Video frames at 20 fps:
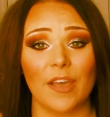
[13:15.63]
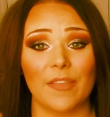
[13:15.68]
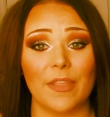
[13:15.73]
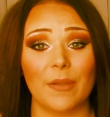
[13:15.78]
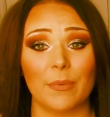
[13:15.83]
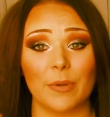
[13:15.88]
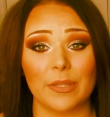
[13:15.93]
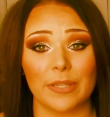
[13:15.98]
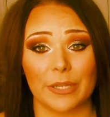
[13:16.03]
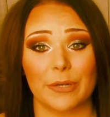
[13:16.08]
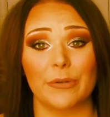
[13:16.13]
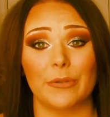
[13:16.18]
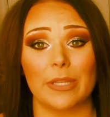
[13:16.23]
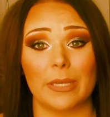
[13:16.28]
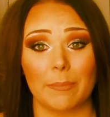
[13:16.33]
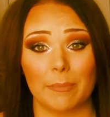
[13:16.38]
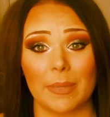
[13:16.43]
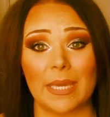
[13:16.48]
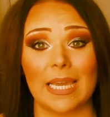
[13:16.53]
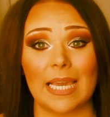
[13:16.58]
and they will
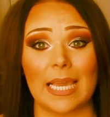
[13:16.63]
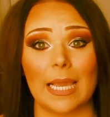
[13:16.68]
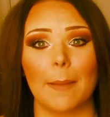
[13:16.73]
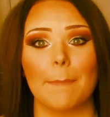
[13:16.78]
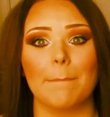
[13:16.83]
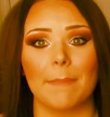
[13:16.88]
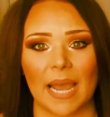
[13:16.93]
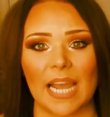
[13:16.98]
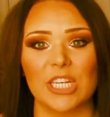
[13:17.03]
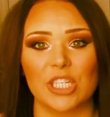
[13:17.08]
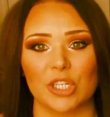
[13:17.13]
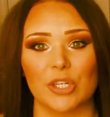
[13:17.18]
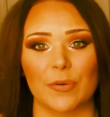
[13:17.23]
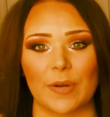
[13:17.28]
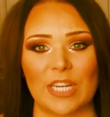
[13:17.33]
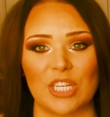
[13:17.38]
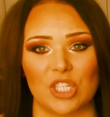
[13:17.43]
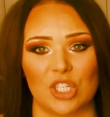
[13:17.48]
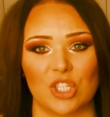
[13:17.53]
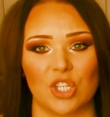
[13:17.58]
literally be My
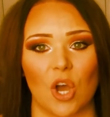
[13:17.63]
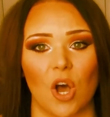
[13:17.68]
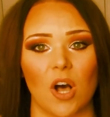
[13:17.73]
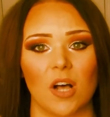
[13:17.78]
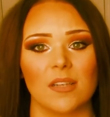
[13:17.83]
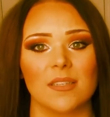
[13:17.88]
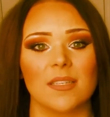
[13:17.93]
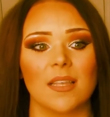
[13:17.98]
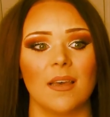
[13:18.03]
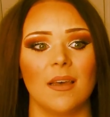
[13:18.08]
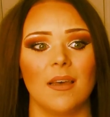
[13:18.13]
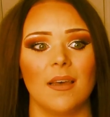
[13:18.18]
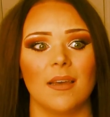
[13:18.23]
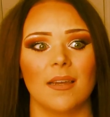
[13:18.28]
Generation dolls,